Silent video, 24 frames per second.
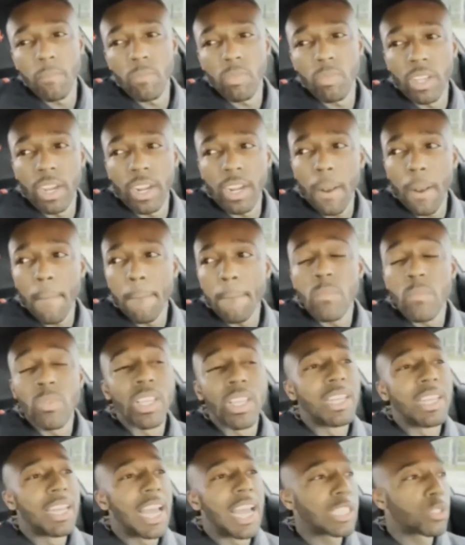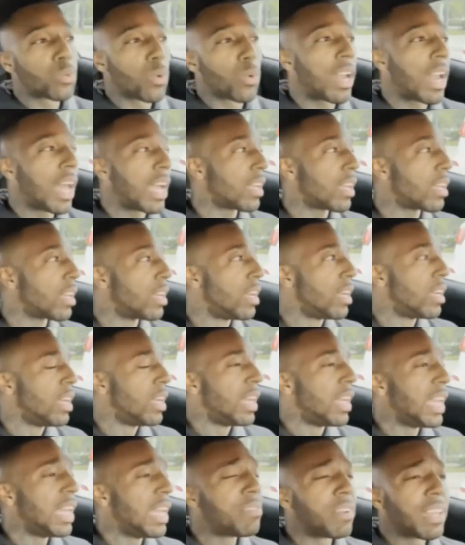All right, that's why
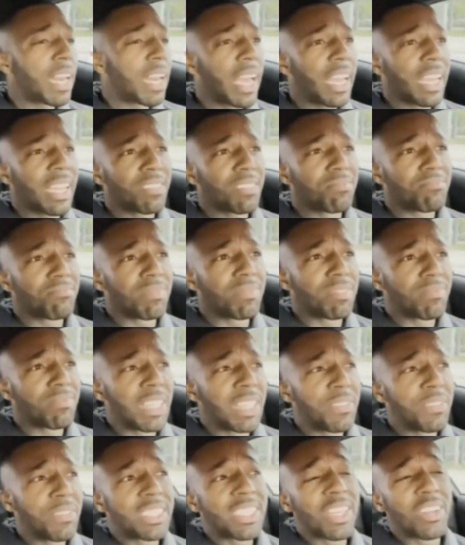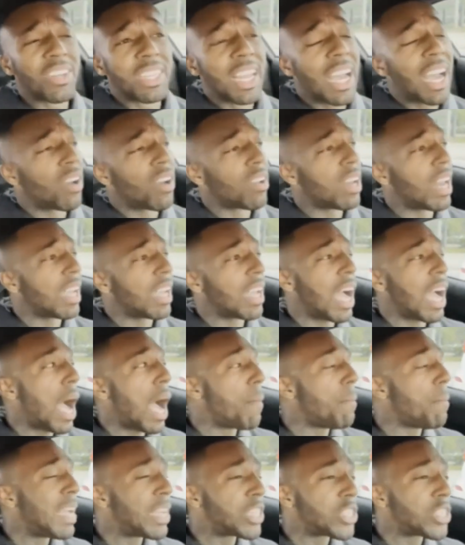even till now, like I
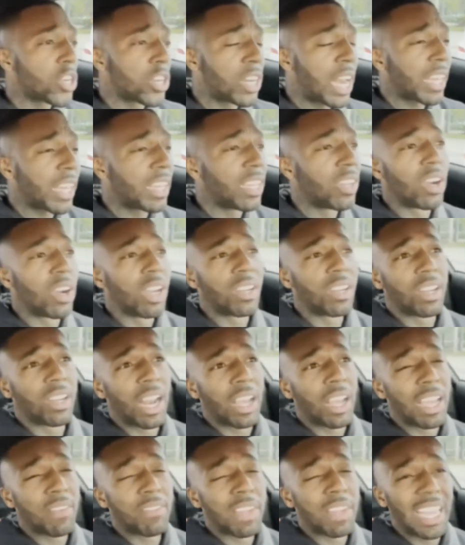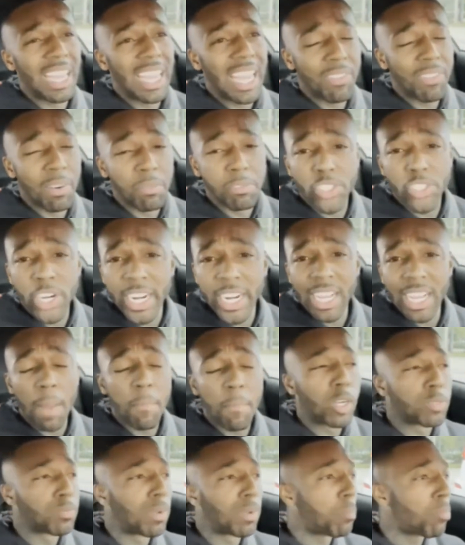make sure like, yo, like if I'm trading, I
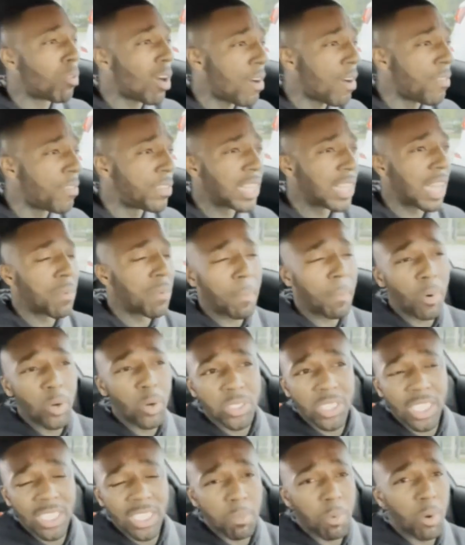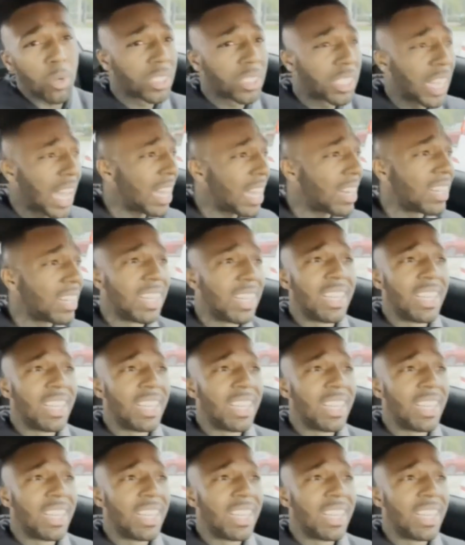post my profits, I post this, I post that.